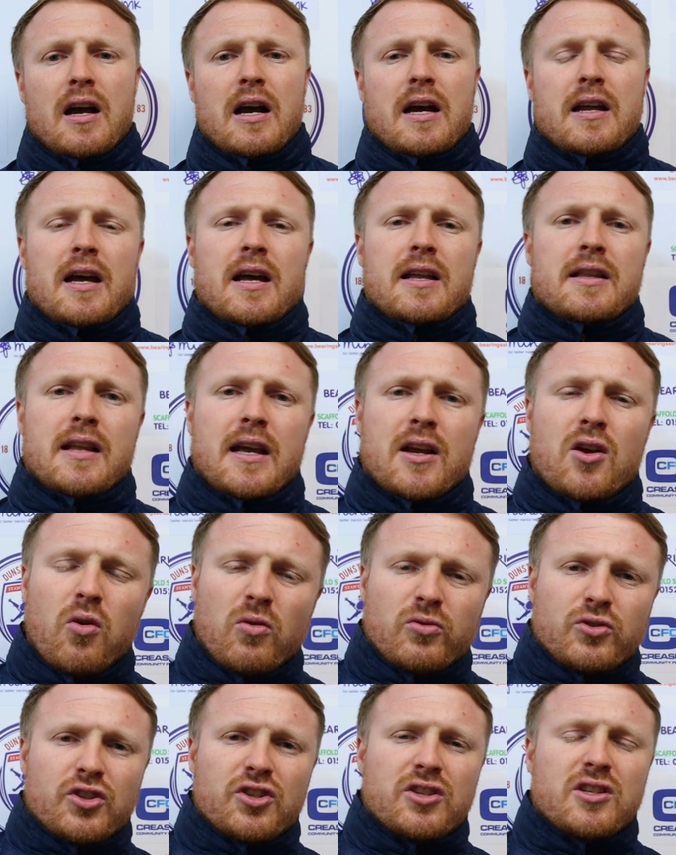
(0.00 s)
And, and they
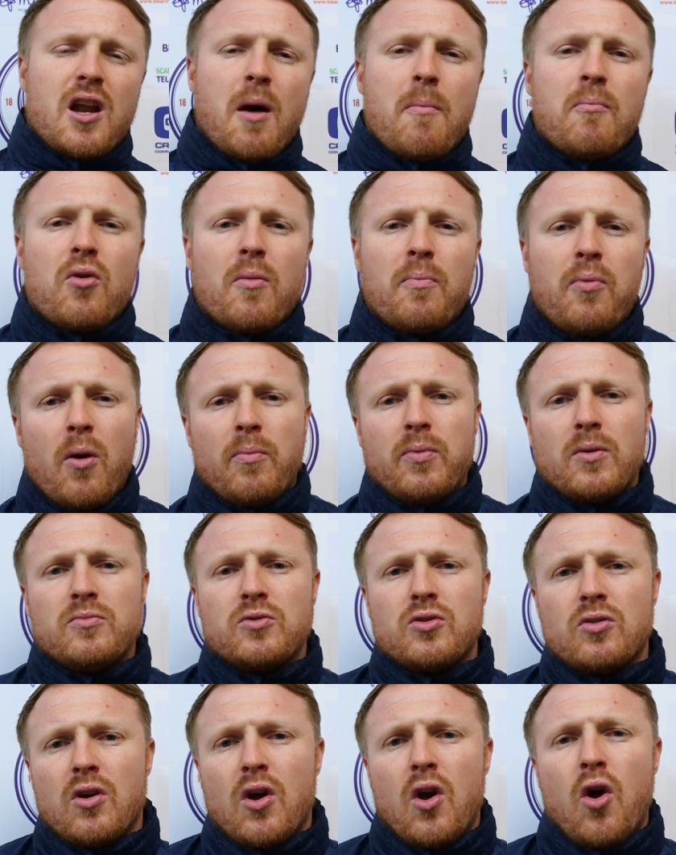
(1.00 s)
caused us a number of
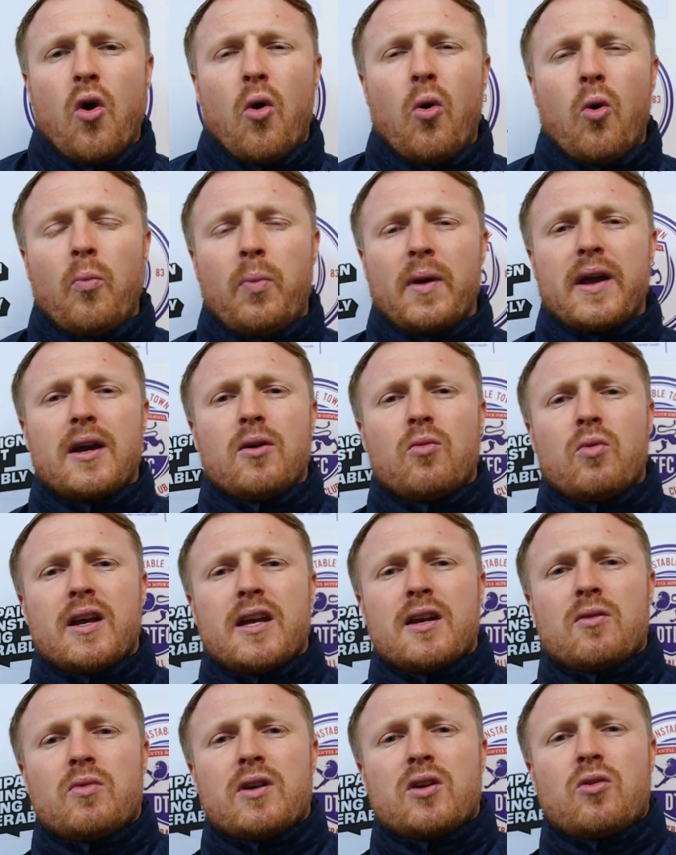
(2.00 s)
problems, albeit
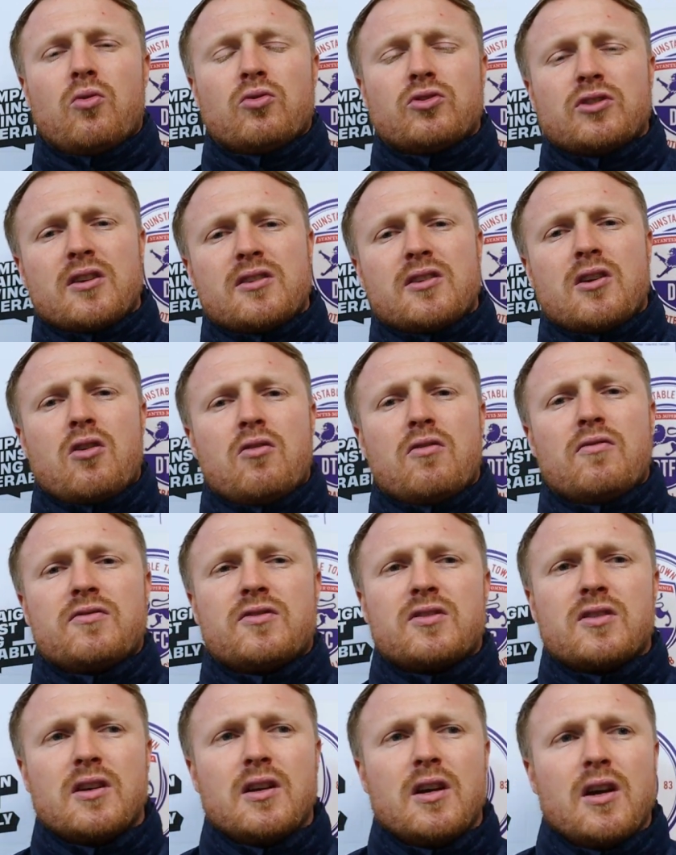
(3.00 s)
we, we caused
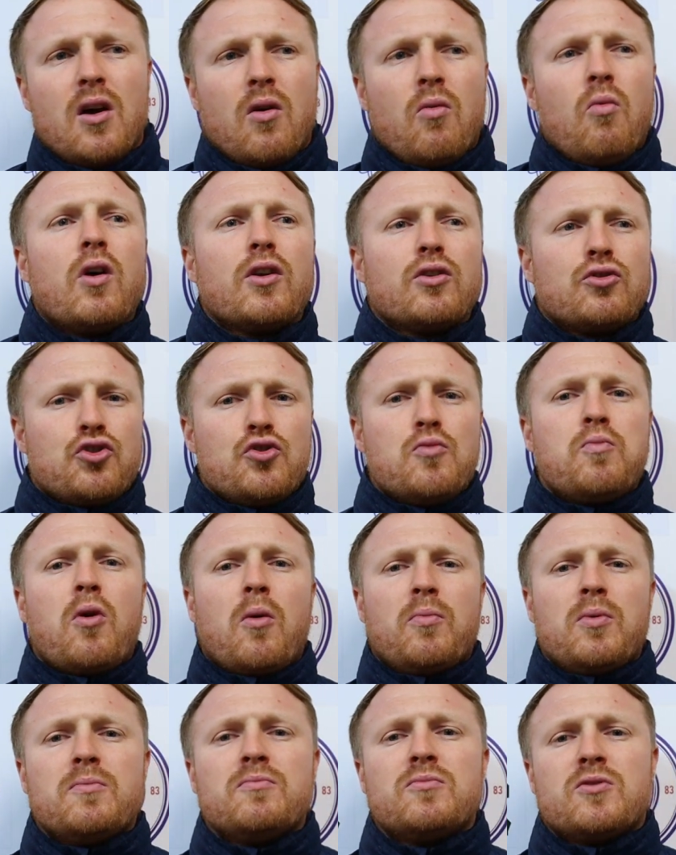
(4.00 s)
ourselves one or two
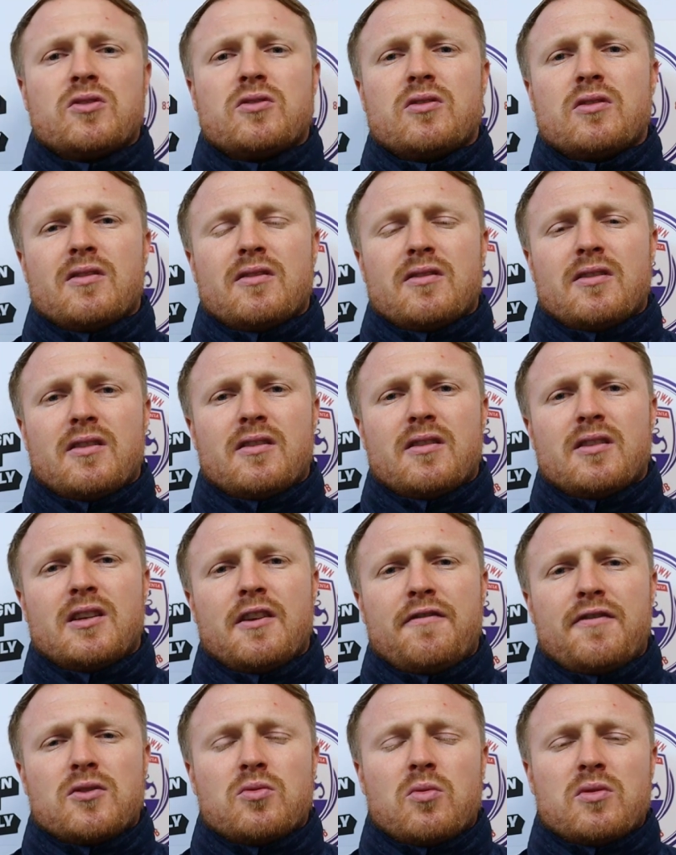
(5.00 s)
problems. The
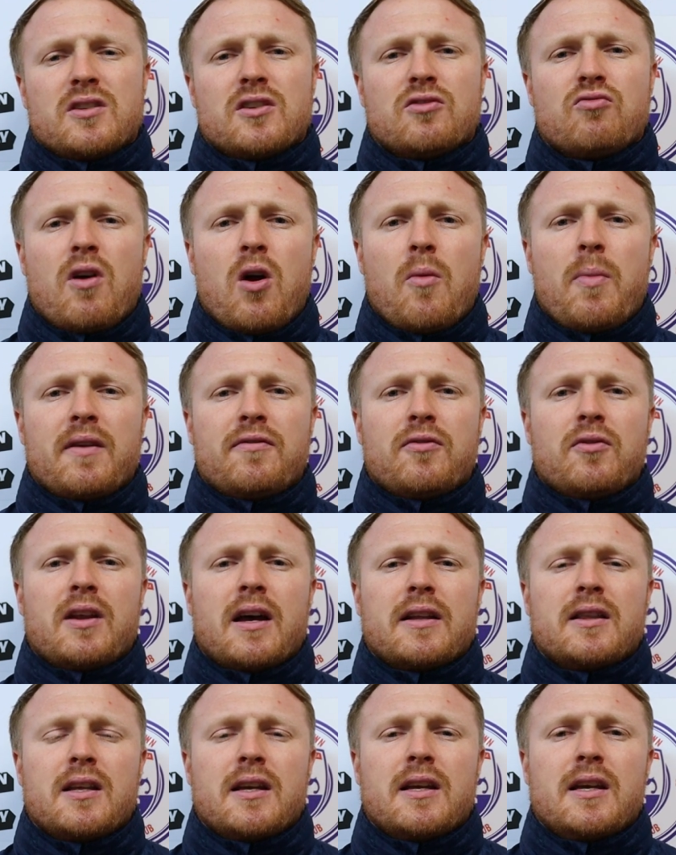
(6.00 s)
difference was Israel Bedford
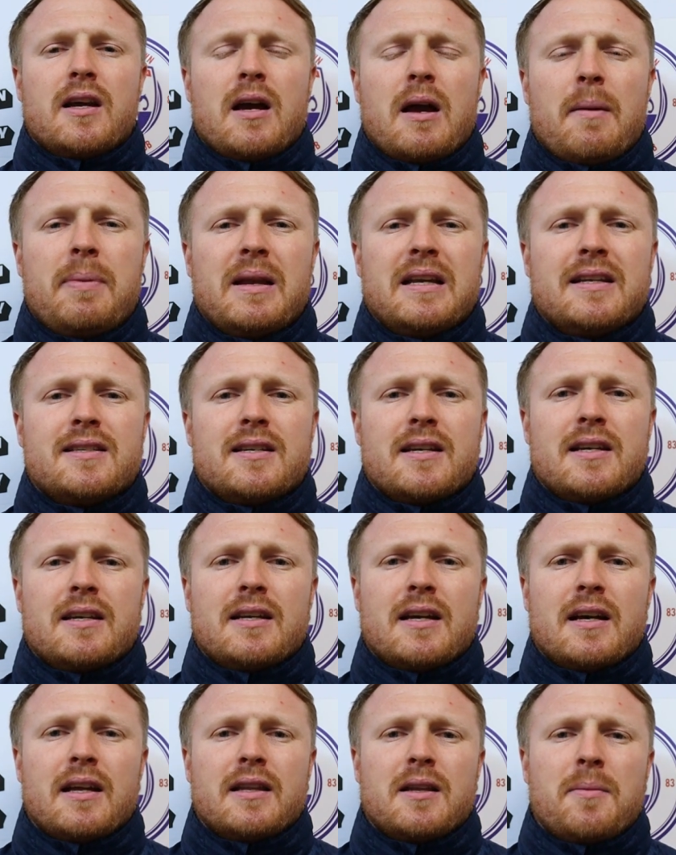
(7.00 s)
had the
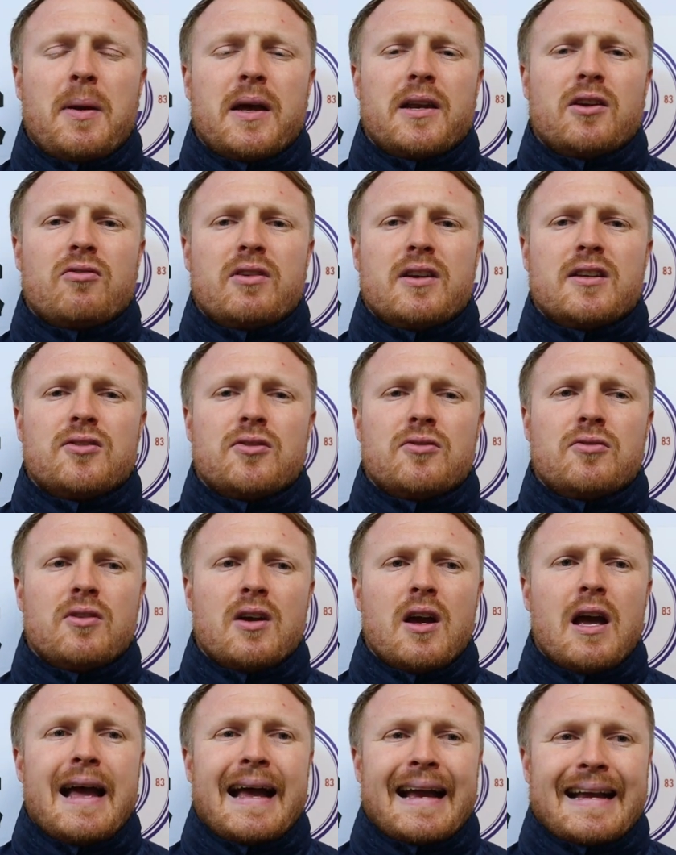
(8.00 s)
ability and the pedigree to
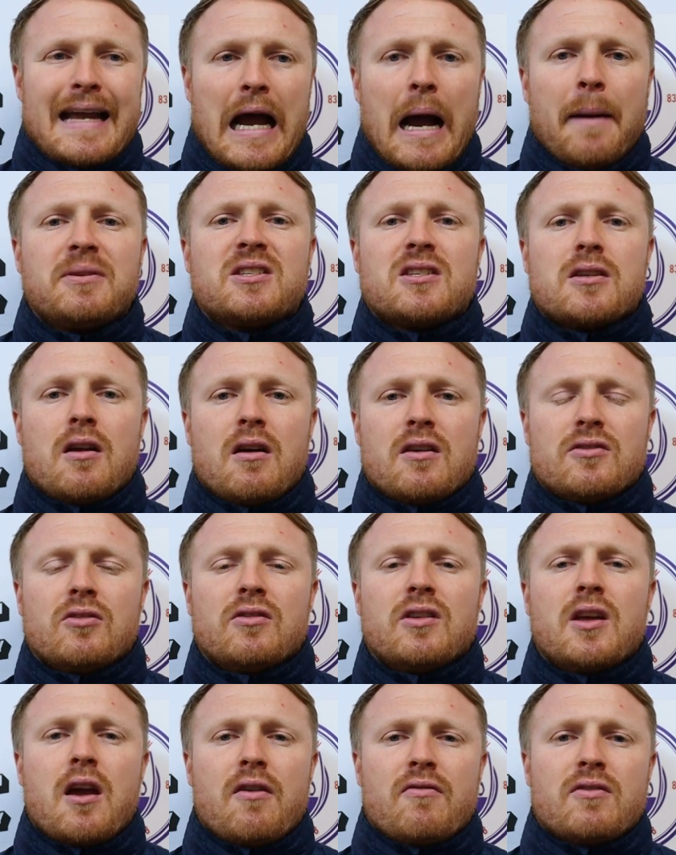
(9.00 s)
capitalise
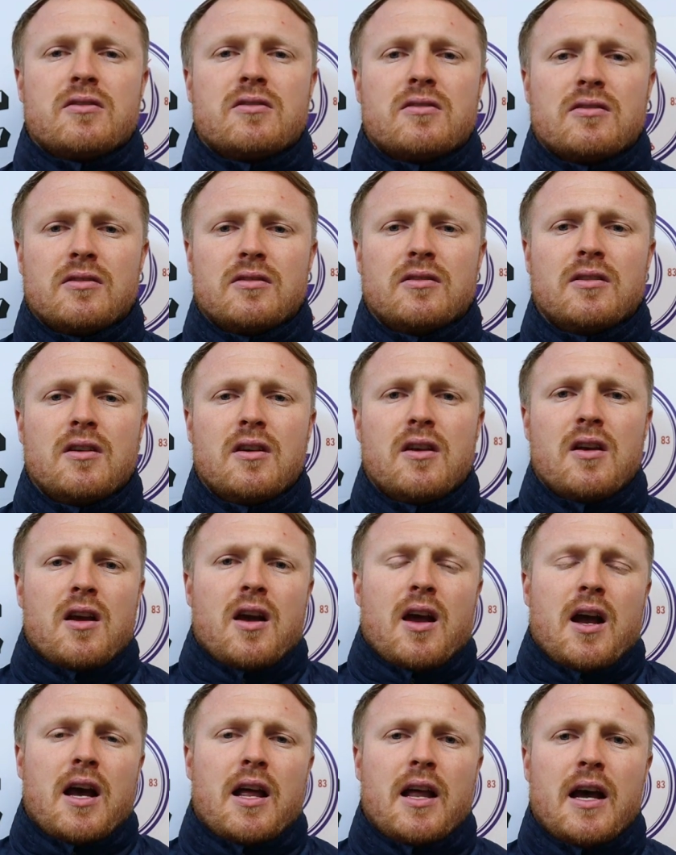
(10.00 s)
on the errors,
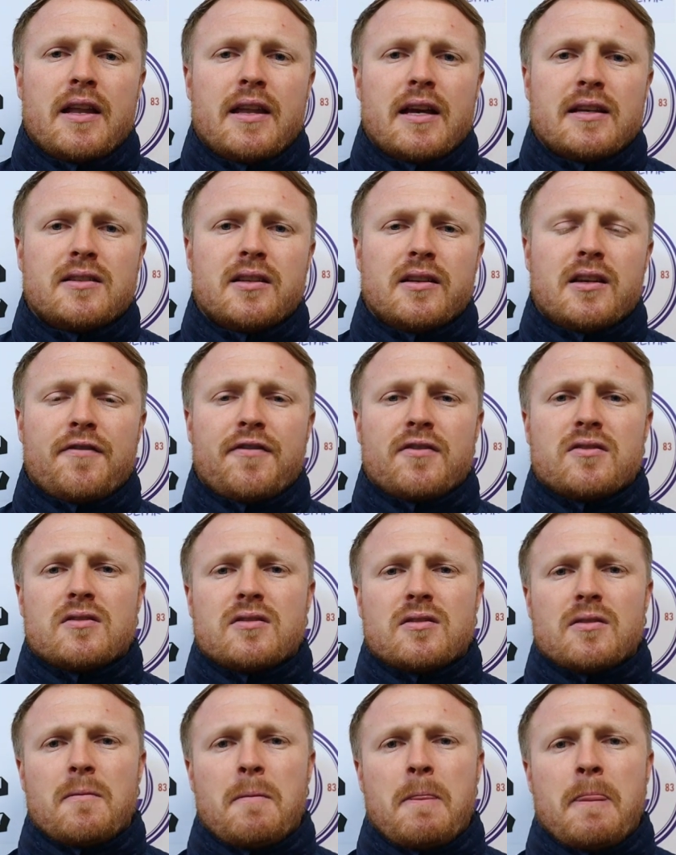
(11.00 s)
and that's the
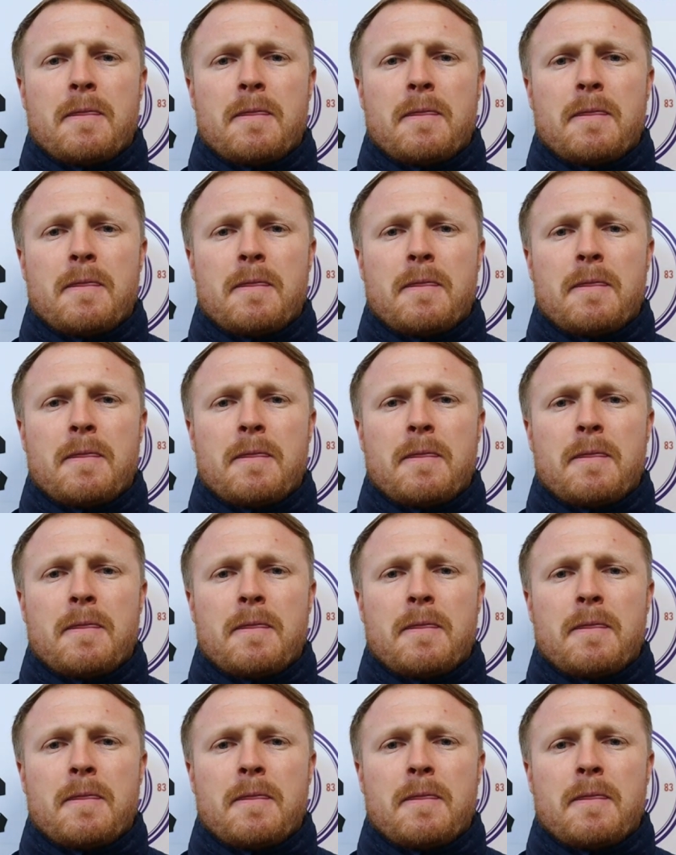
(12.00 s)
difference.